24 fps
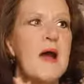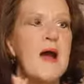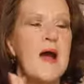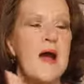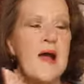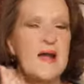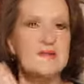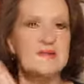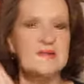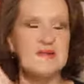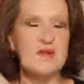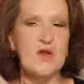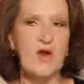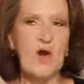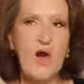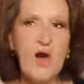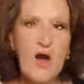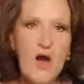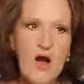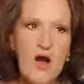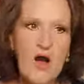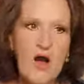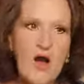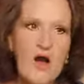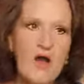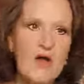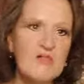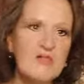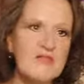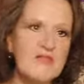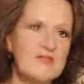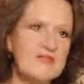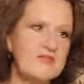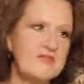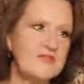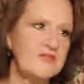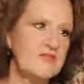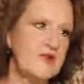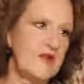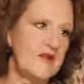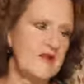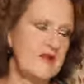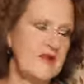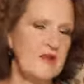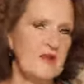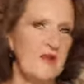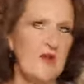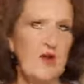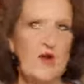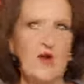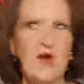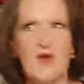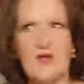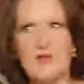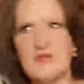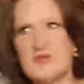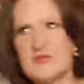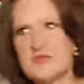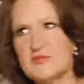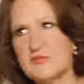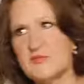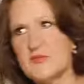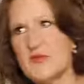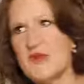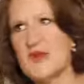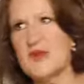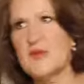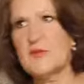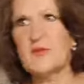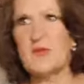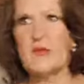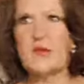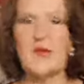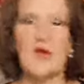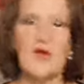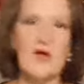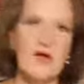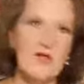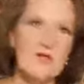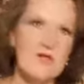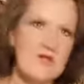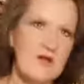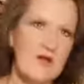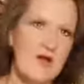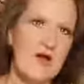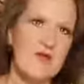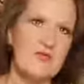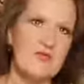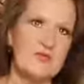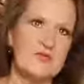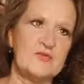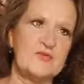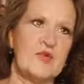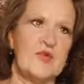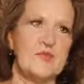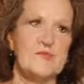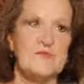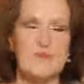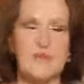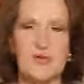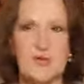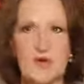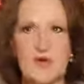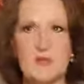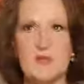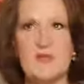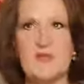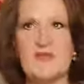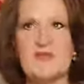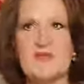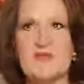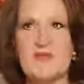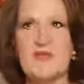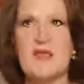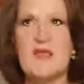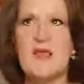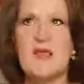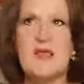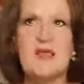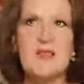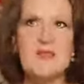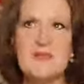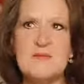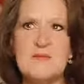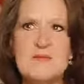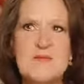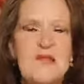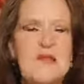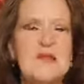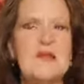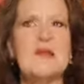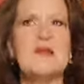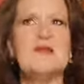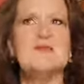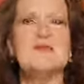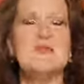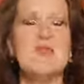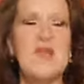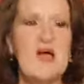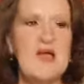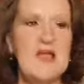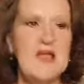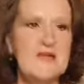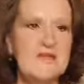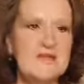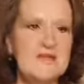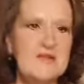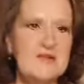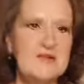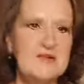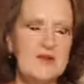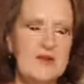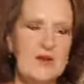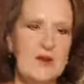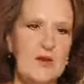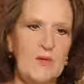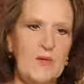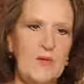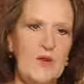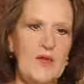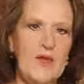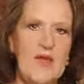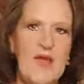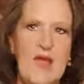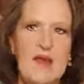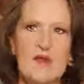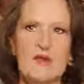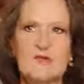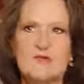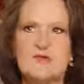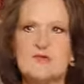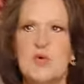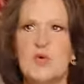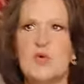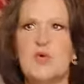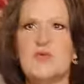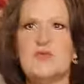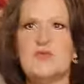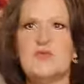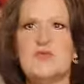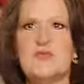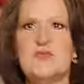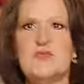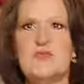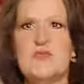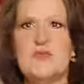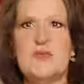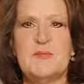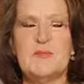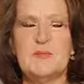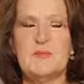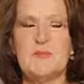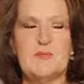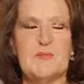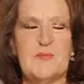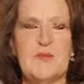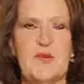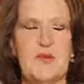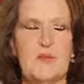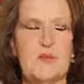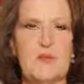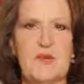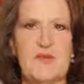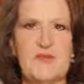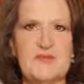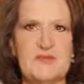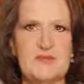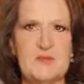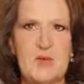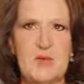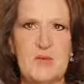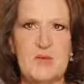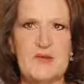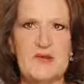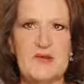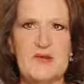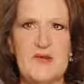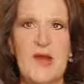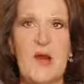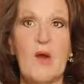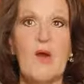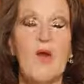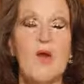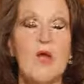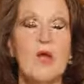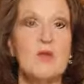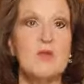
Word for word: I did all this studying, all this reading, read all the authors on purpose and the meaning of life and, you know, Eckhart Tolle's the you know present moment now.